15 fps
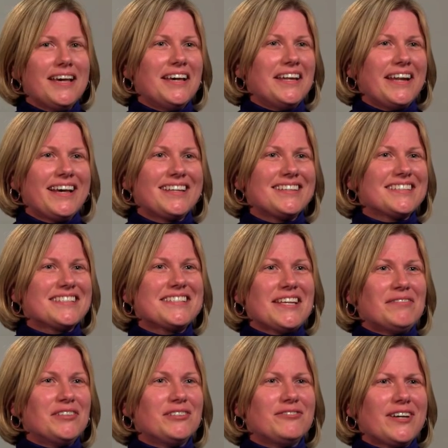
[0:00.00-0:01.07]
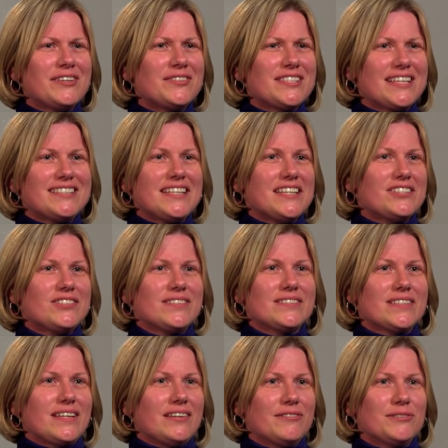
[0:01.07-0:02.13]
And it had like 75 citations
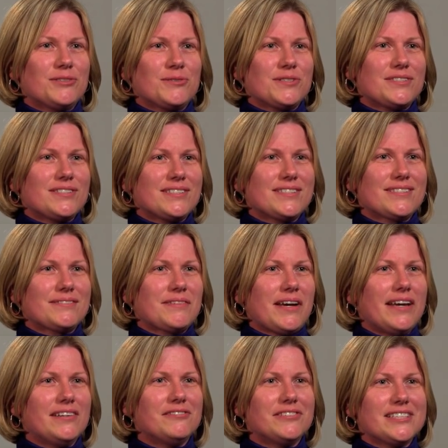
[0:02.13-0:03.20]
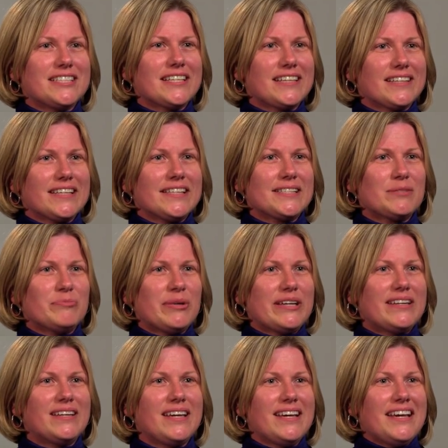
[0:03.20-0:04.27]
on it, which was kind of ridiculous,
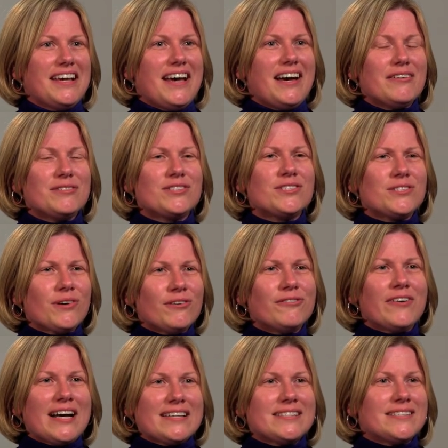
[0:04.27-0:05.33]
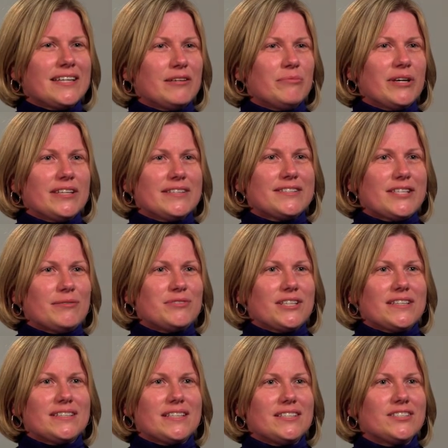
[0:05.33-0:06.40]
but I was so fascinated by the
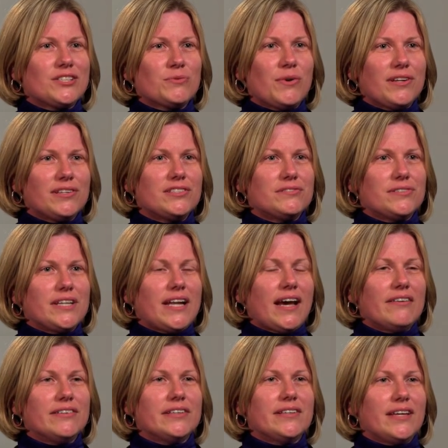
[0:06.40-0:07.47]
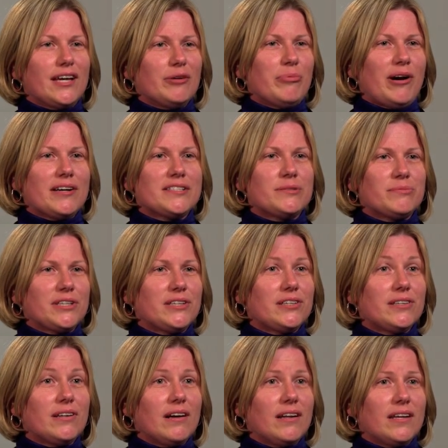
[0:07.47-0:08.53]
subject. I just wanted to read everything I possibly
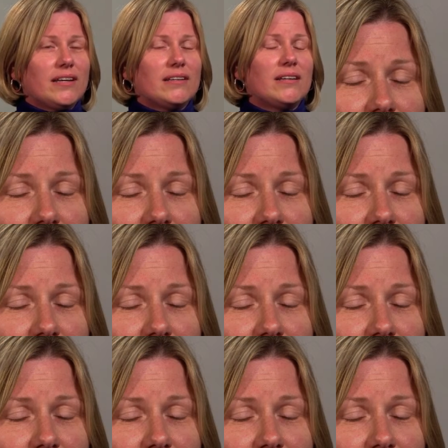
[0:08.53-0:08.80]
could on it.